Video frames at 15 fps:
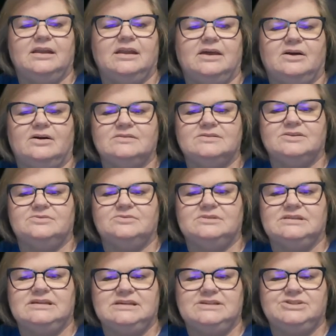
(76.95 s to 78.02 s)
and I
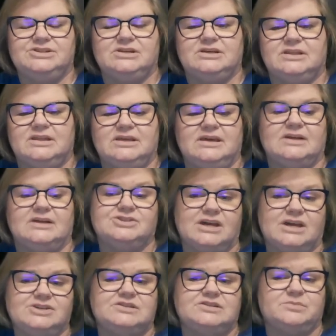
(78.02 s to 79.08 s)
also teach in the
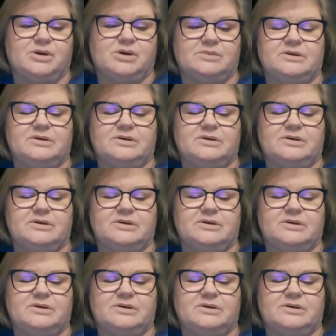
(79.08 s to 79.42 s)
Education